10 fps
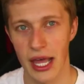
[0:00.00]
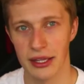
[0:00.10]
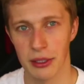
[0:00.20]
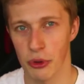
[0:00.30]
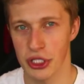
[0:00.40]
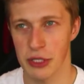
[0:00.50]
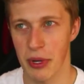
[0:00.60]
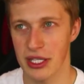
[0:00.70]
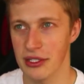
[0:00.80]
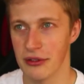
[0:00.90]
And the most
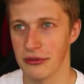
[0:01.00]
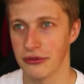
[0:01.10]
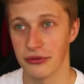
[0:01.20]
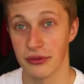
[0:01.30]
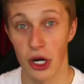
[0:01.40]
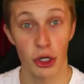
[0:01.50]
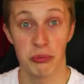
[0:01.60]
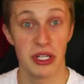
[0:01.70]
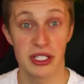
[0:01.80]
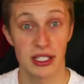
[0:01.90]
expensive art
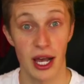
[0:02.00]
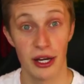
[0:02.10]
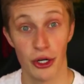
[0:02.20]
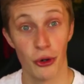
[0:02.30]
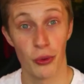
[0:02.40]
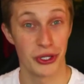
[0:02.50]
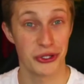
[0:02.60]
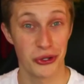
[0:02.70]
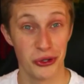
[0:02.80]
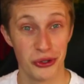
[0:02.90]
piece I know was
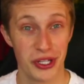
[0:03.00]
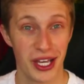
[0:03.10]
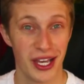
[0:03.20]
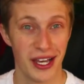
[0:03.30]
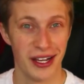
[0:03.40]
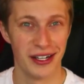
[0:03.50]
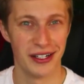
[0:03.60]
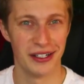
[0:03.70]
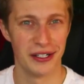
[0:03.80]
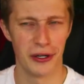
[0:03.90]
sold
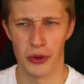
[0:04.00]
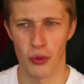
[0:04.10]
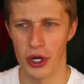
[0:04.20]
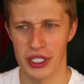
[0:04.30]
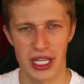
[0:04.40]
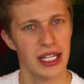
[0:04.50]
was a